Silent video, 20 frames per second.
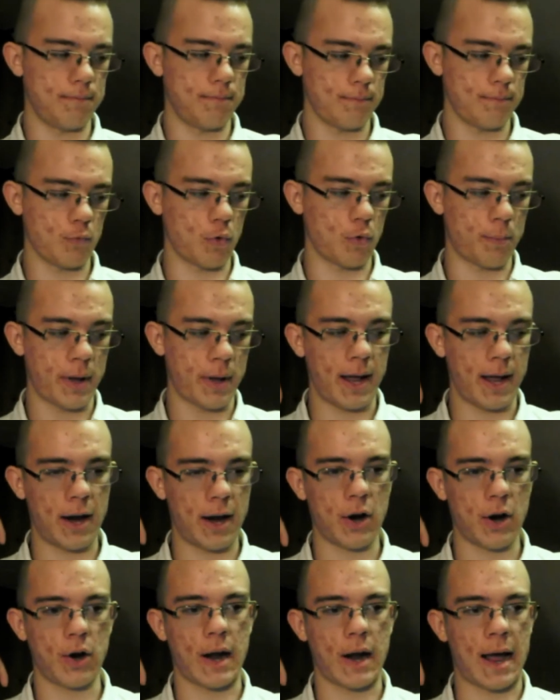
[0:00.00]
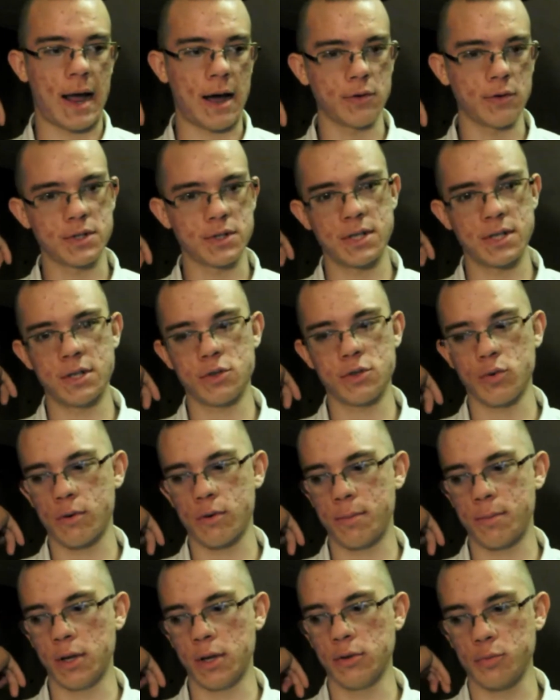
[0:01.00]
repair houses or
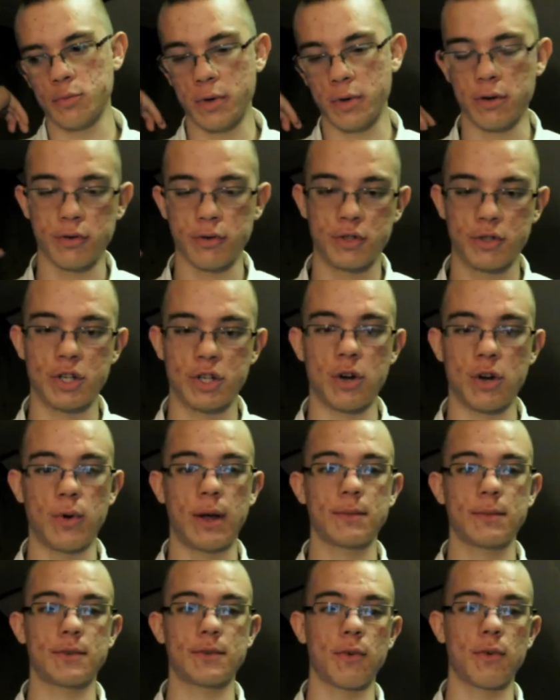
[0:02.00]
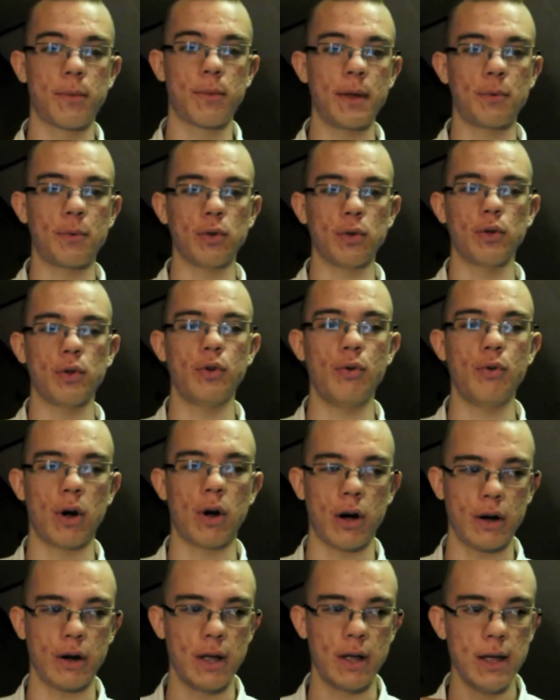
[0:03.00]
build wheelchair ramps for people who
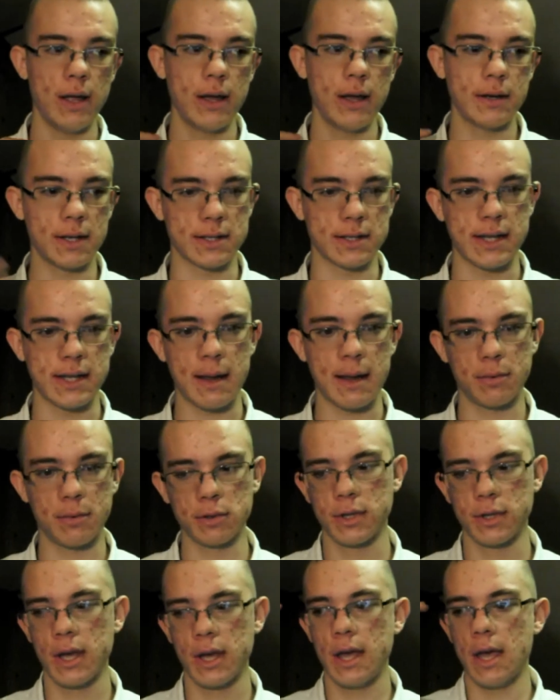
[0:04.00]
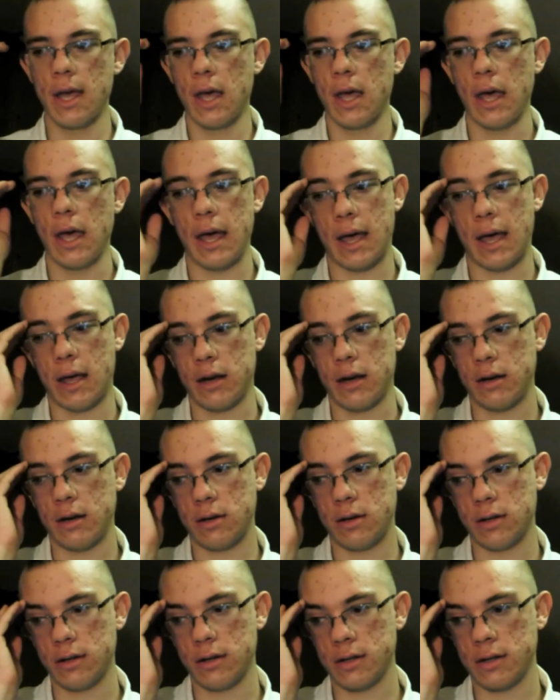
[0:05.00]
are disabled.
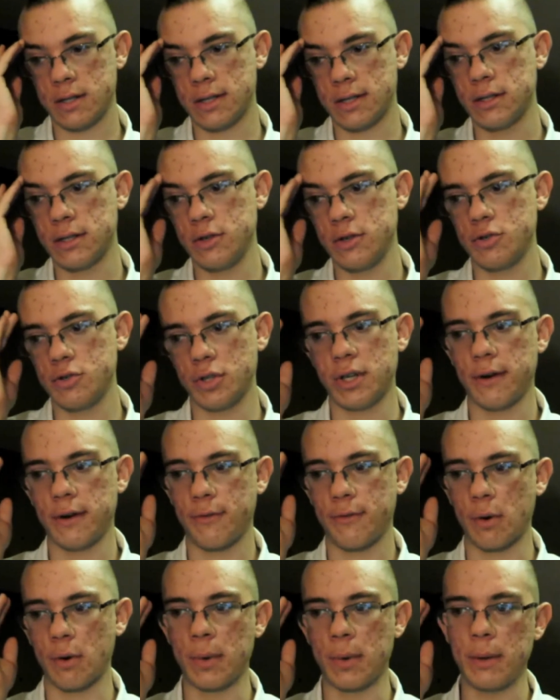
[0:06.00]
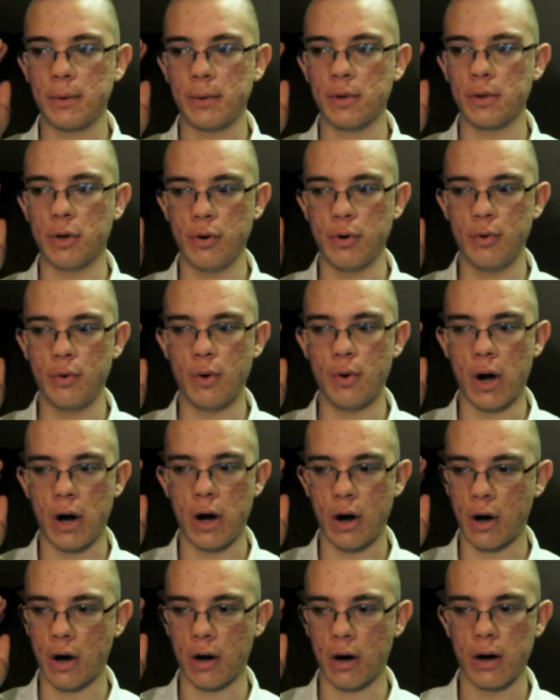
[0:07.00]
And this is usually done for people who
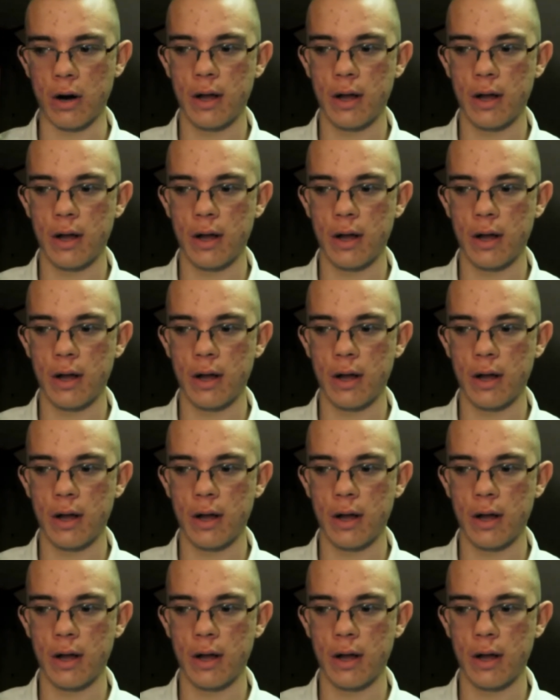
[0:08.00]
are